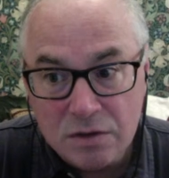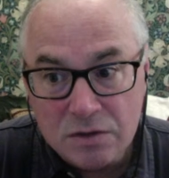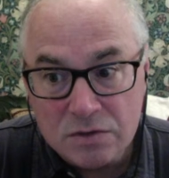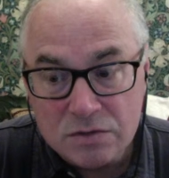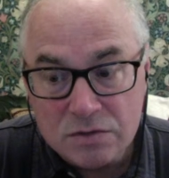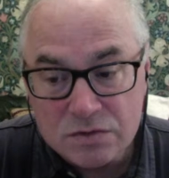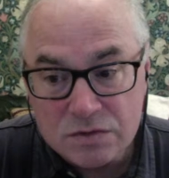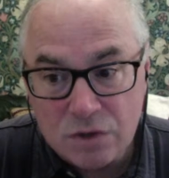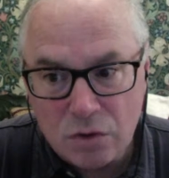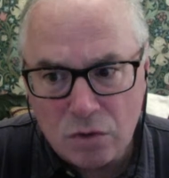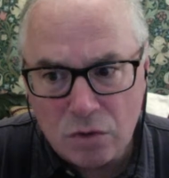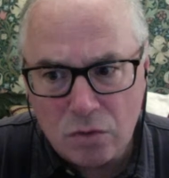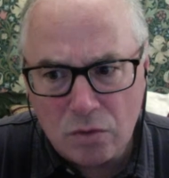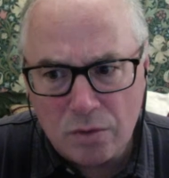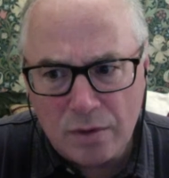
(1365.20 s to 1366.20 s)

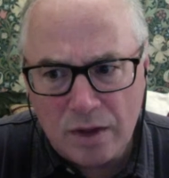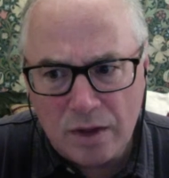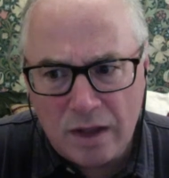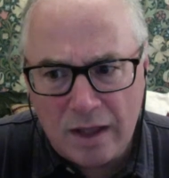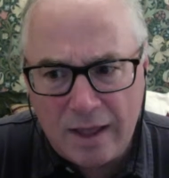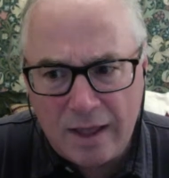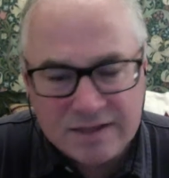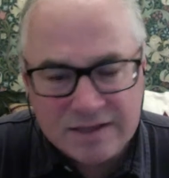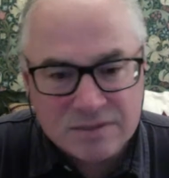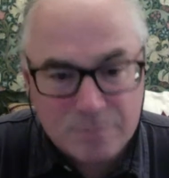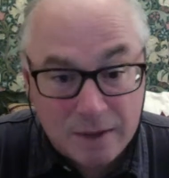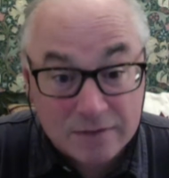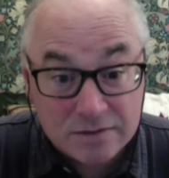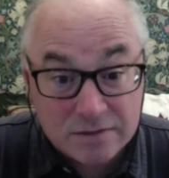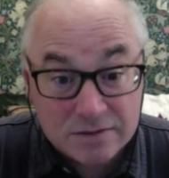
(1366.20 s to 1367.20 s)
So I
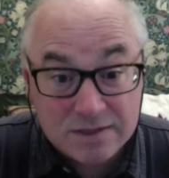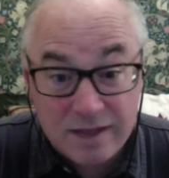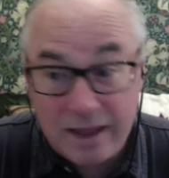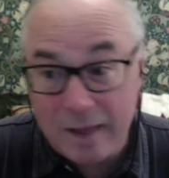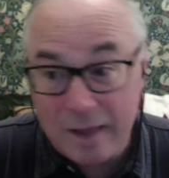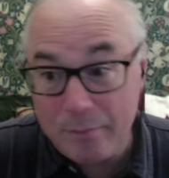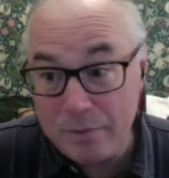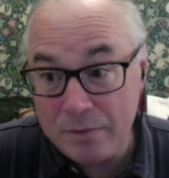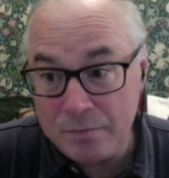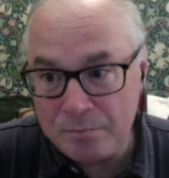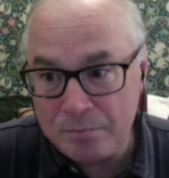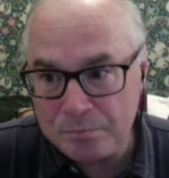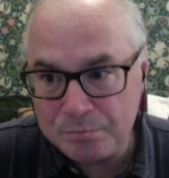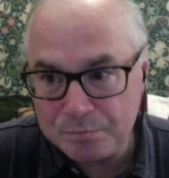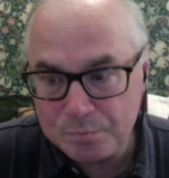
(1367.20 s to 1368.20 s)
expect it to happen.
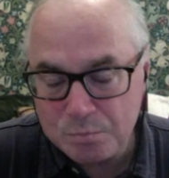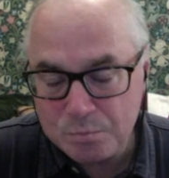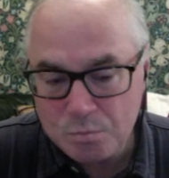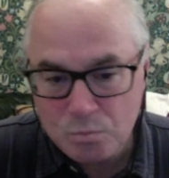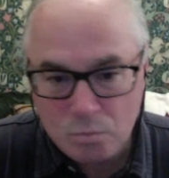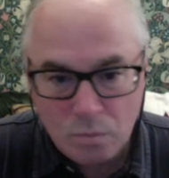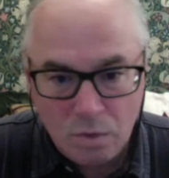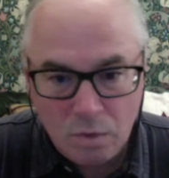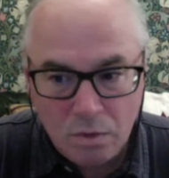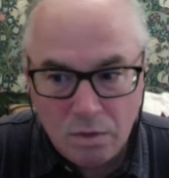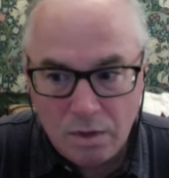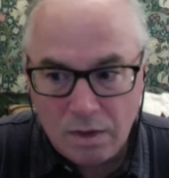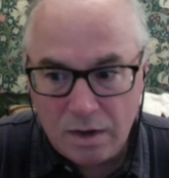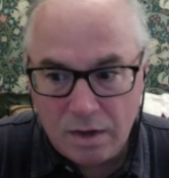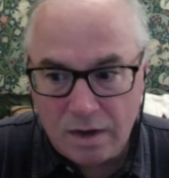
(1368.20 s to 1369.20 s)

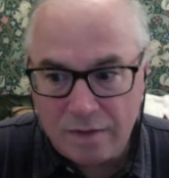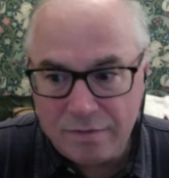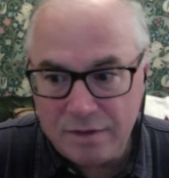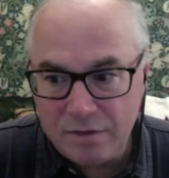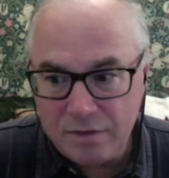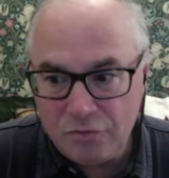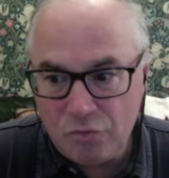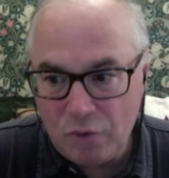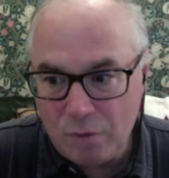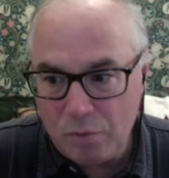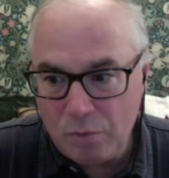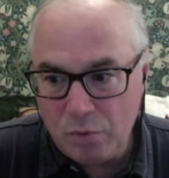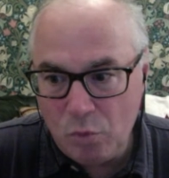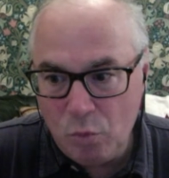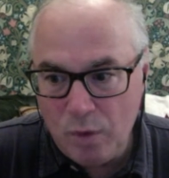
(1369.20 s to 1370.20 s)
And I think Trump
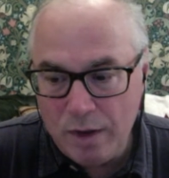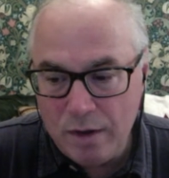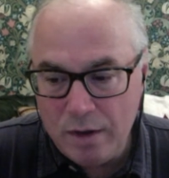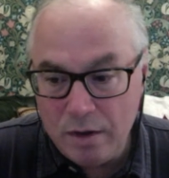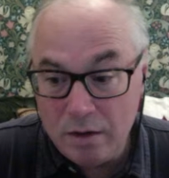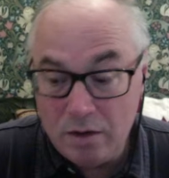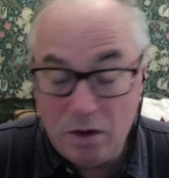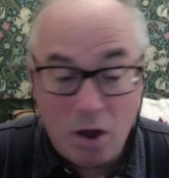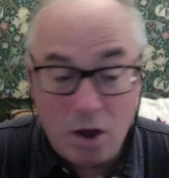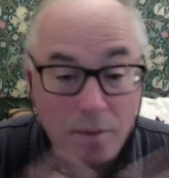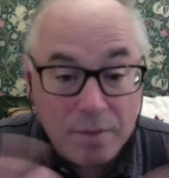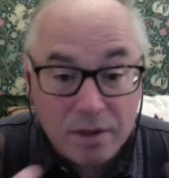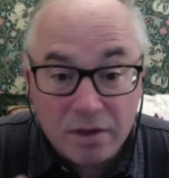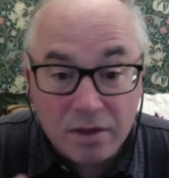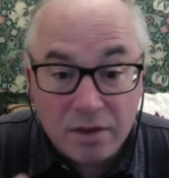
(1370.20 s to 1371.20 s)
will win, not
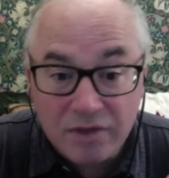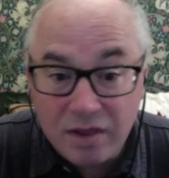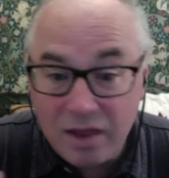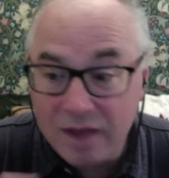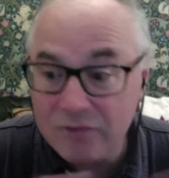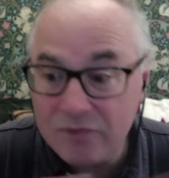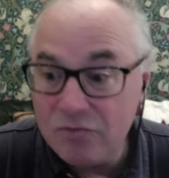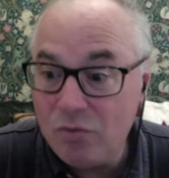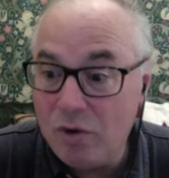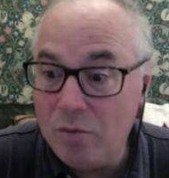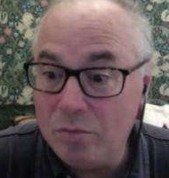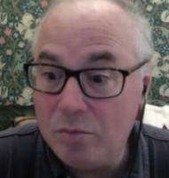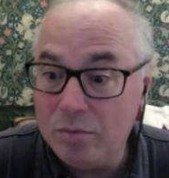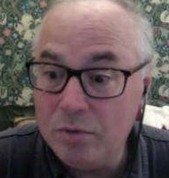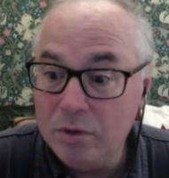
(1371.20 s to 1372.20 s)
because I like
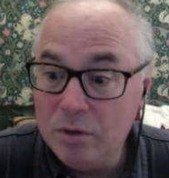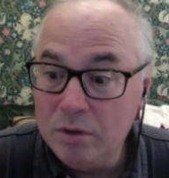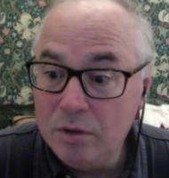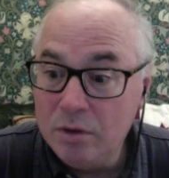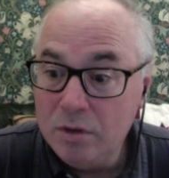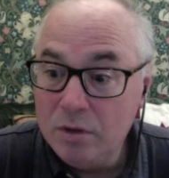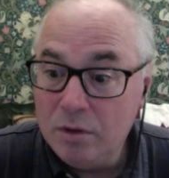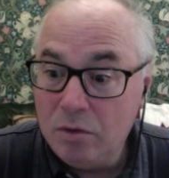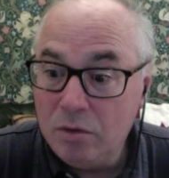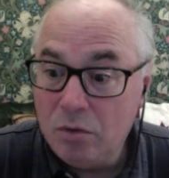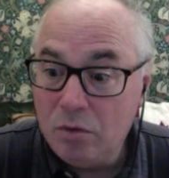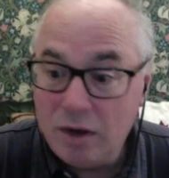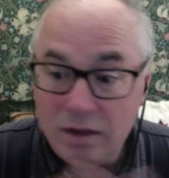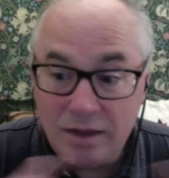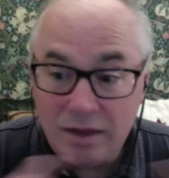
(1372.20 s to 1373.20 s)
Trump or
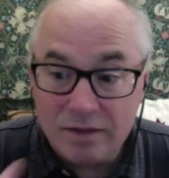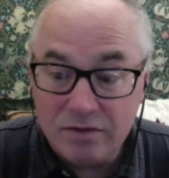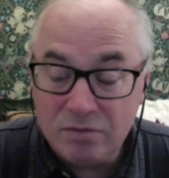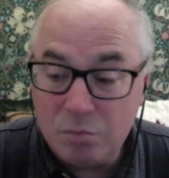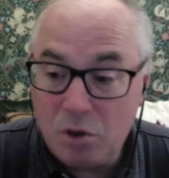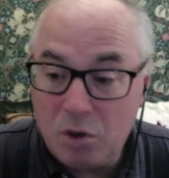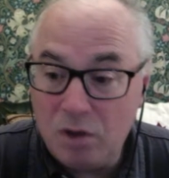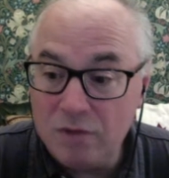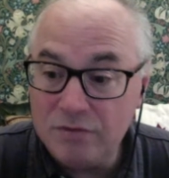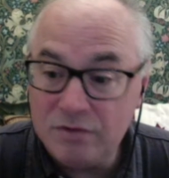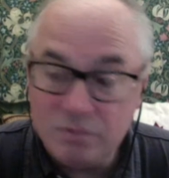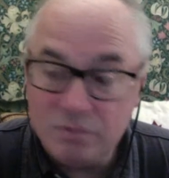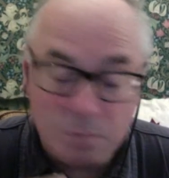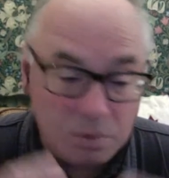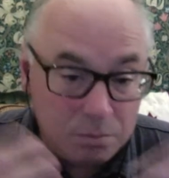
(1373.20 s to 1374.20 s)
I like his
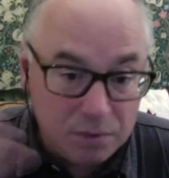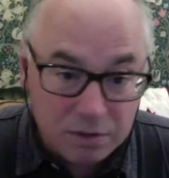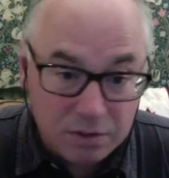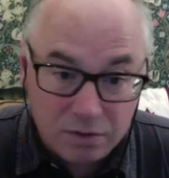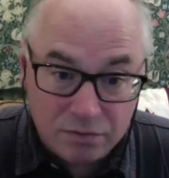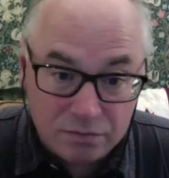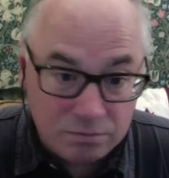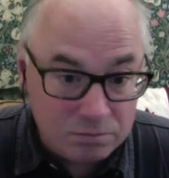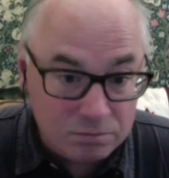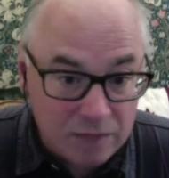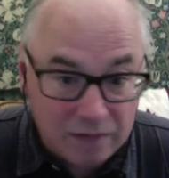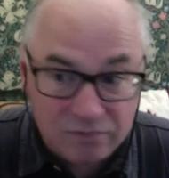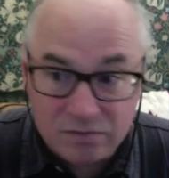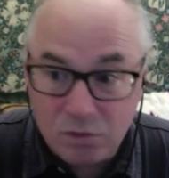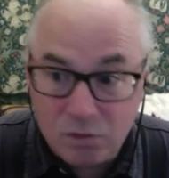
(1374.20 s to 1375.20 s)
policies, but because
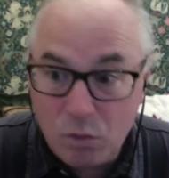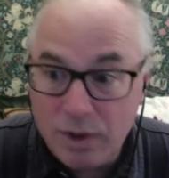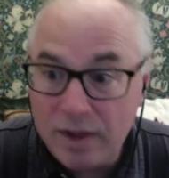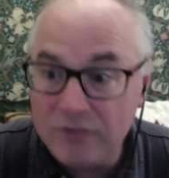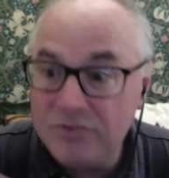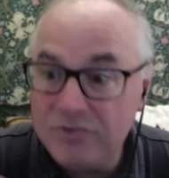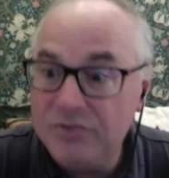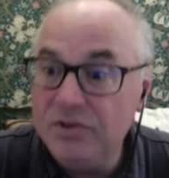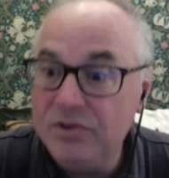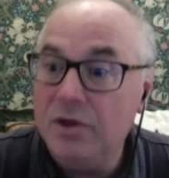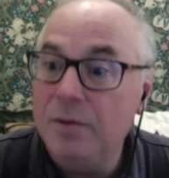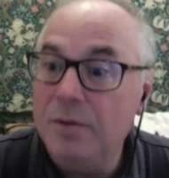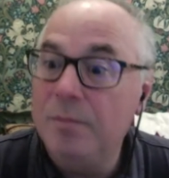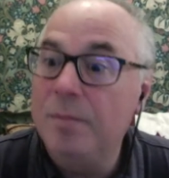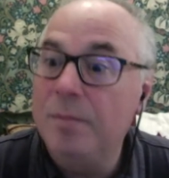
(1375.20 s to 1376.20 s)
that's the way I see it.